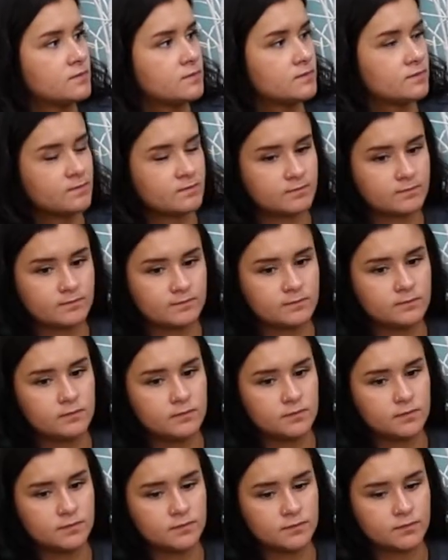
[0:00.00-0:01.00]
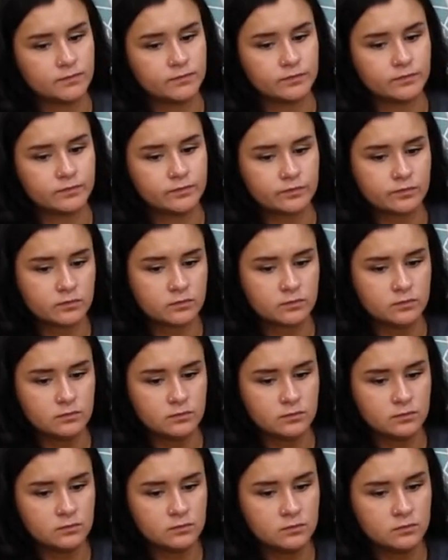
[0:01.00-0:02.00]

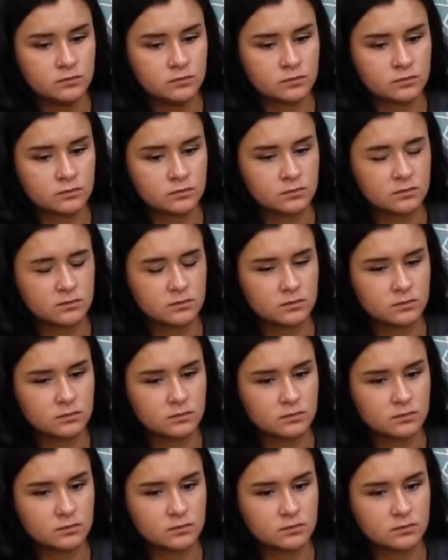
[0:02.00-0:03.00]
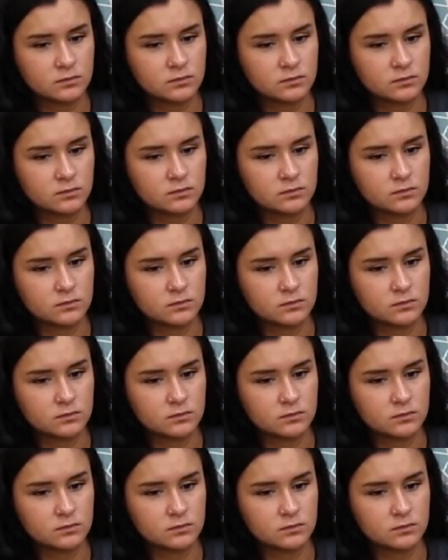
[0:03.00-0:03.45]
(not speaking)